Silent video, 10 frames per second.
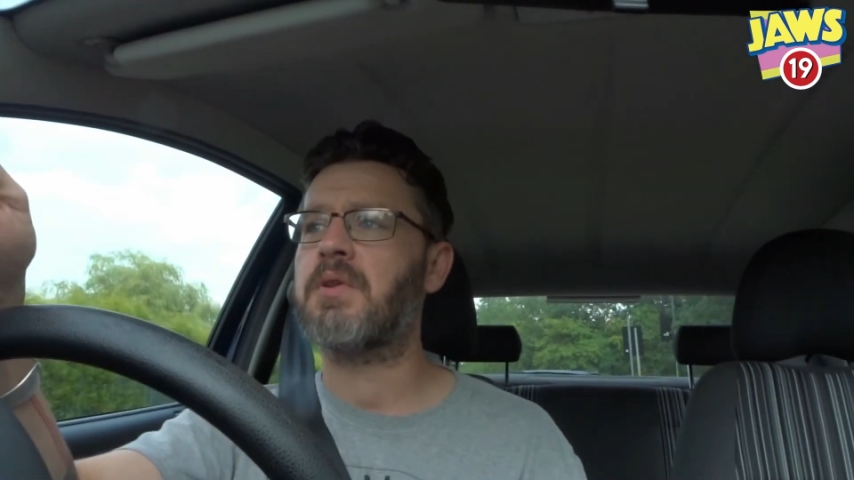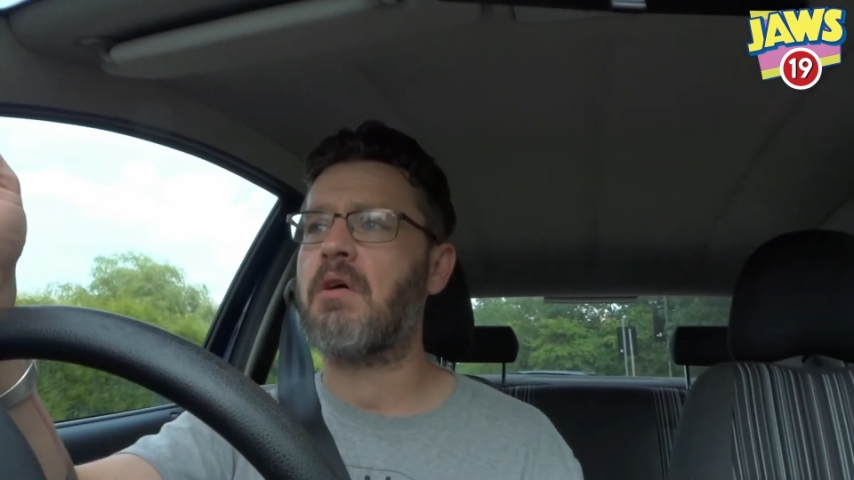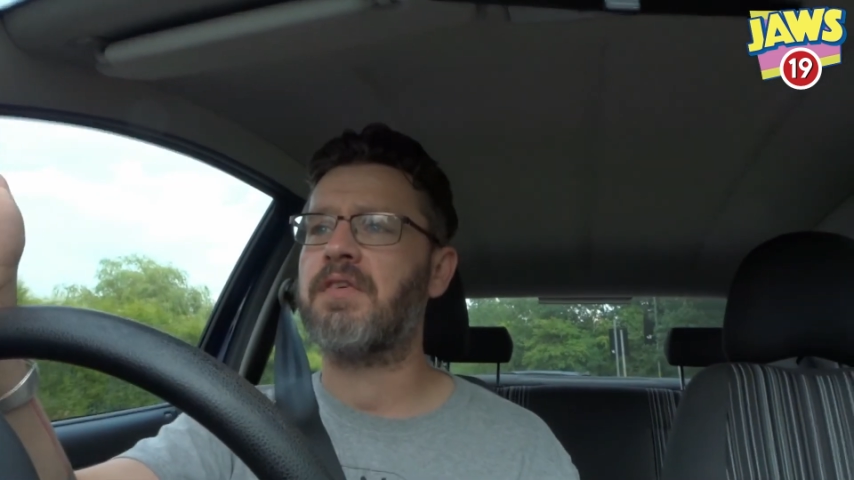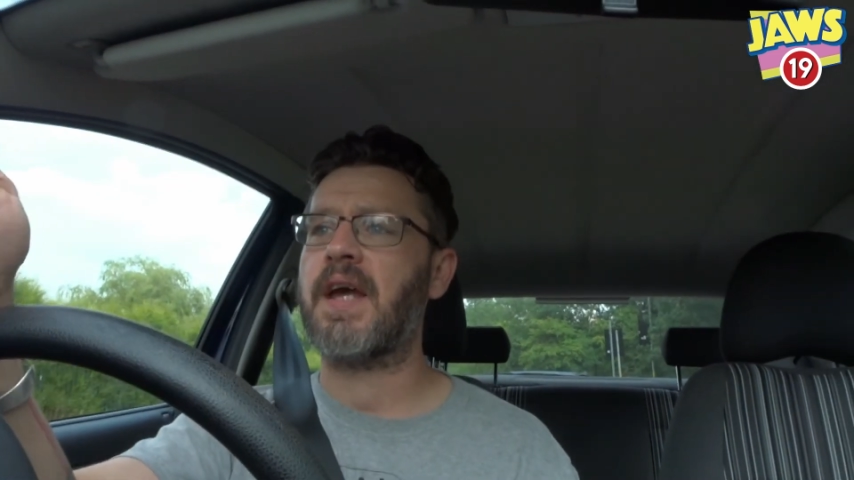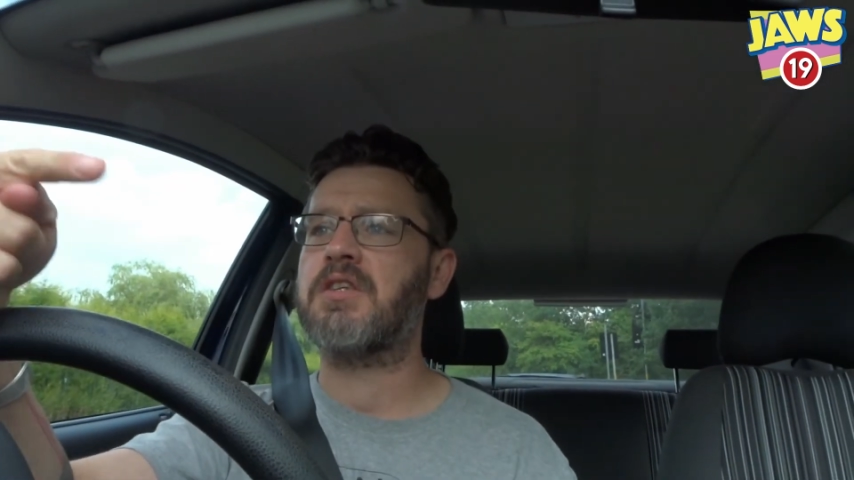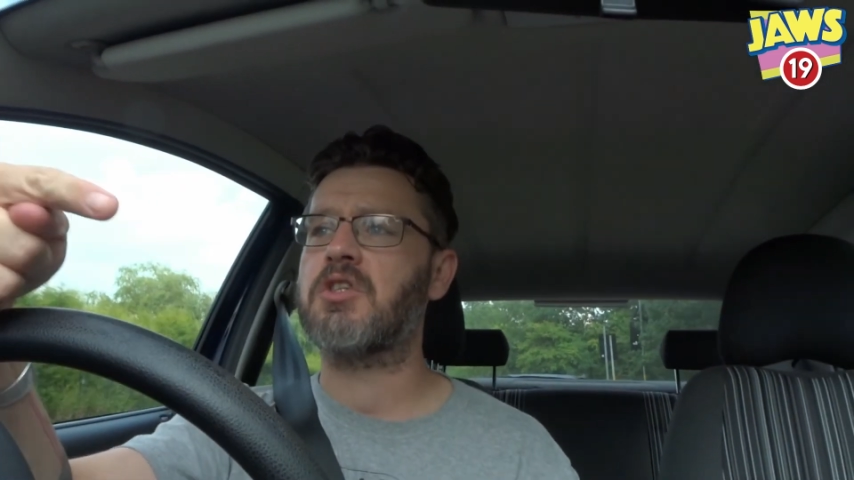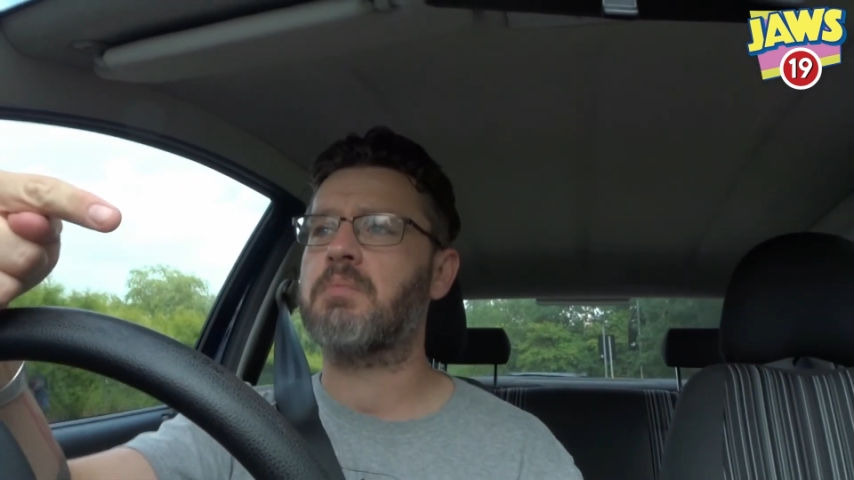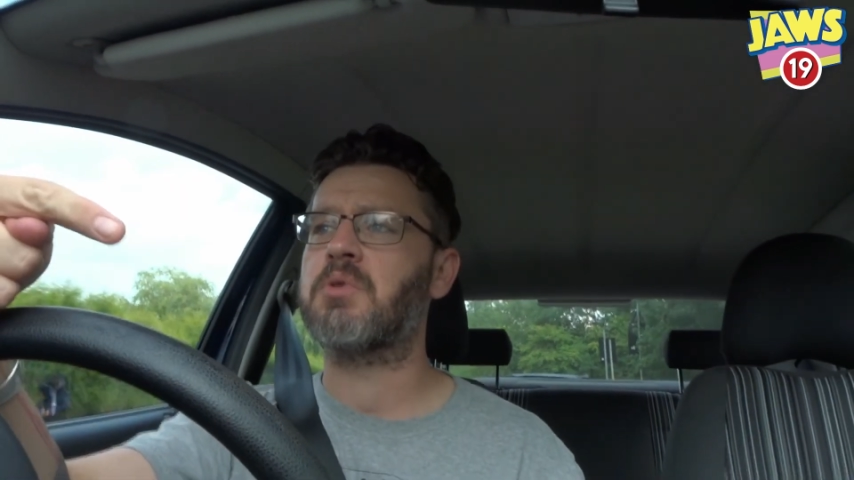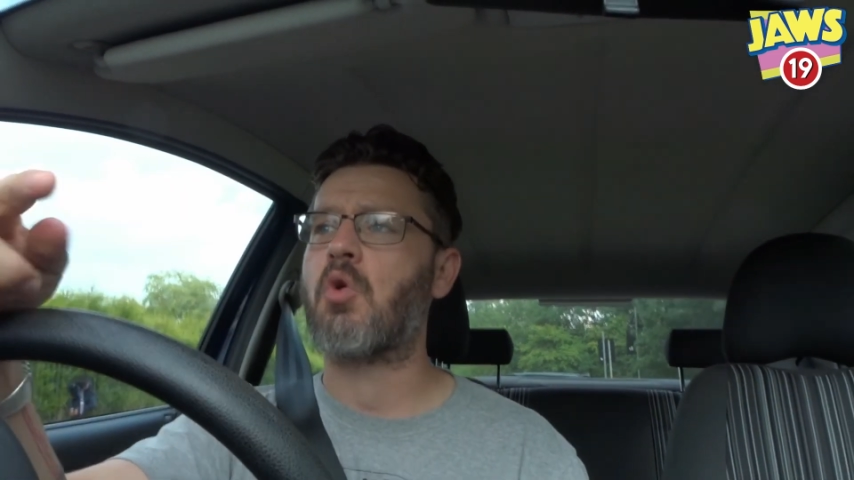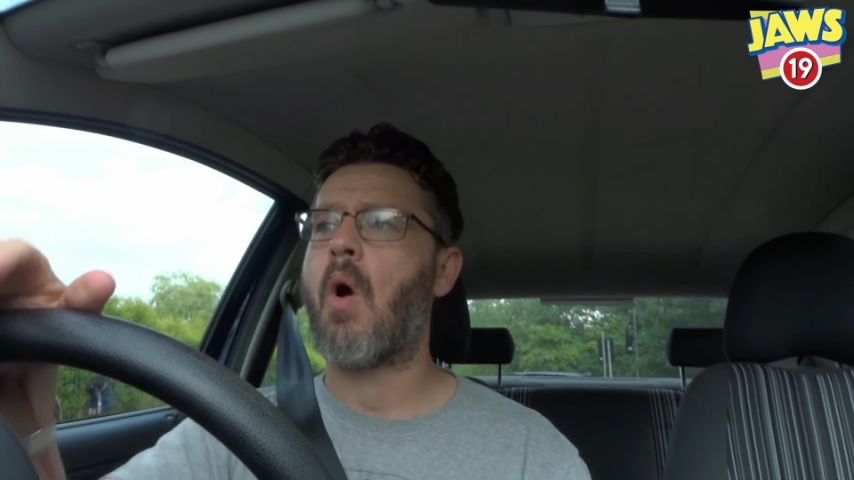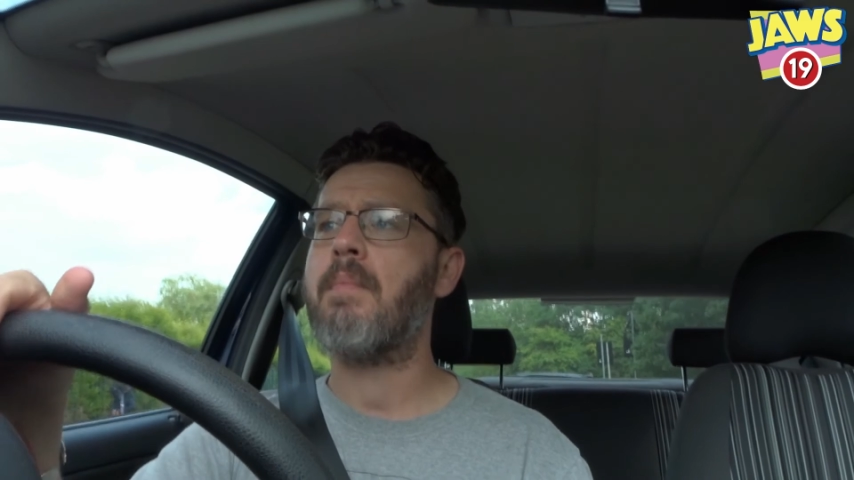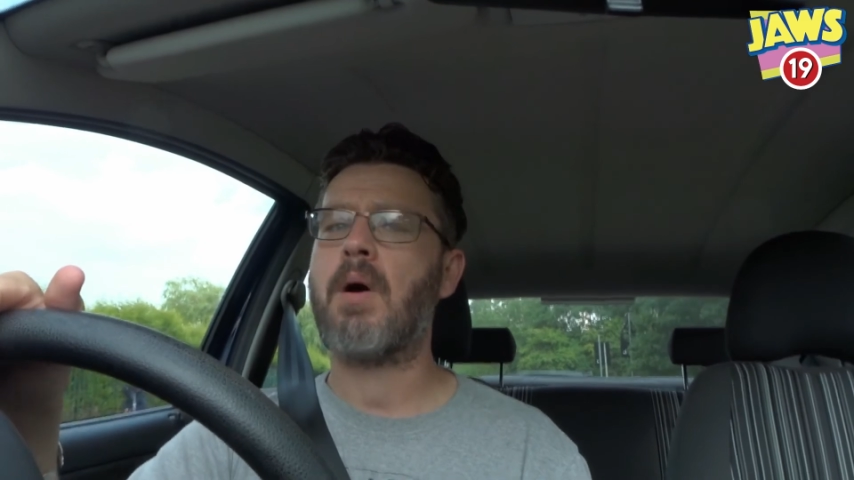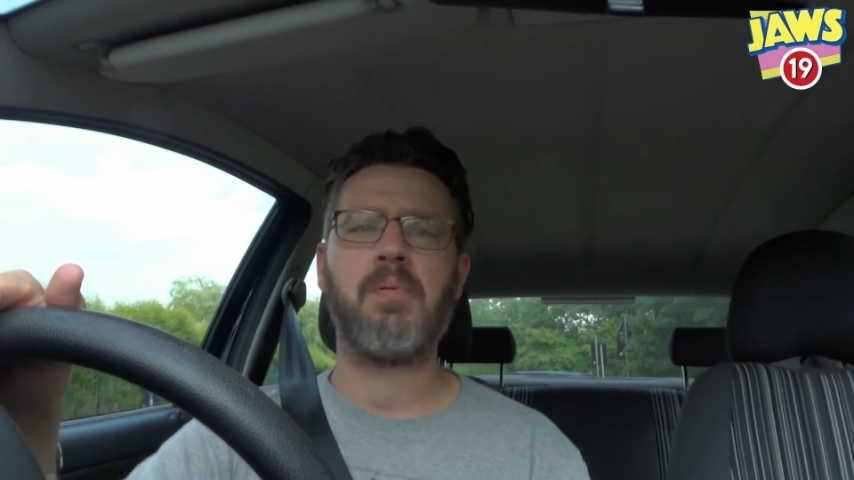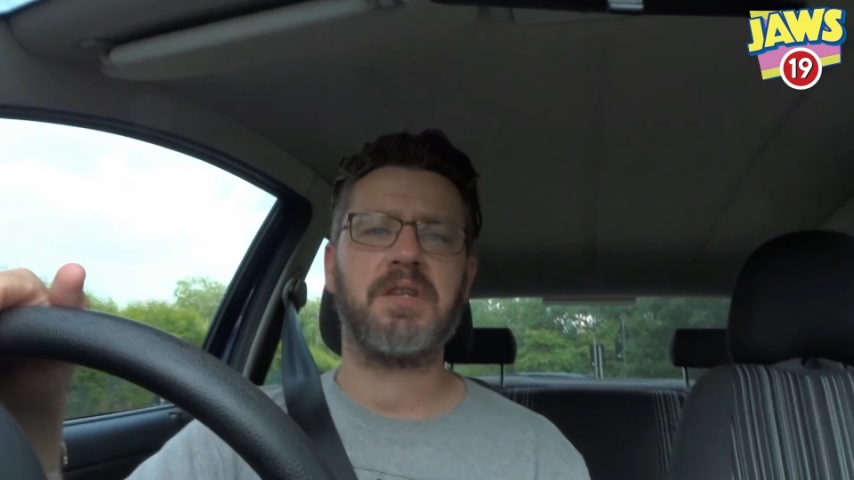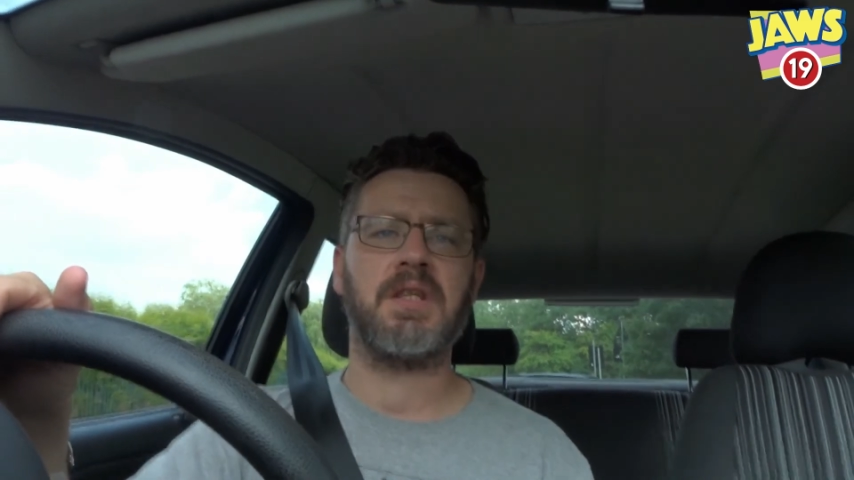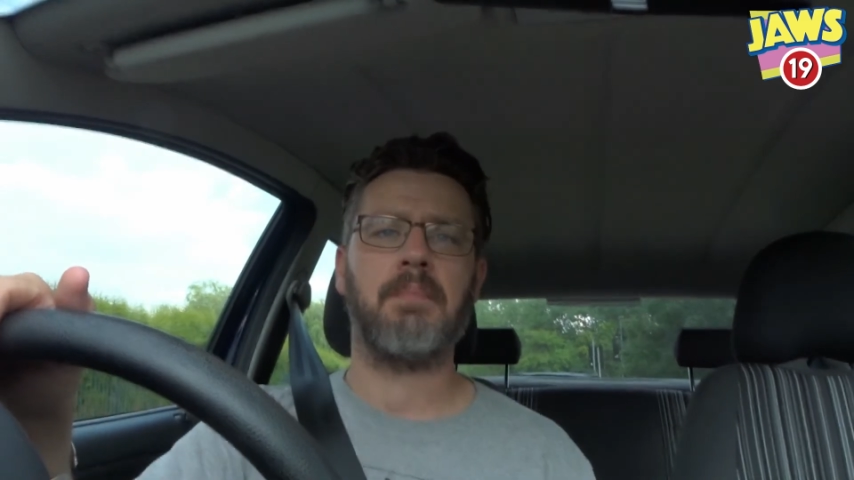Don't forget to subscribe by pressing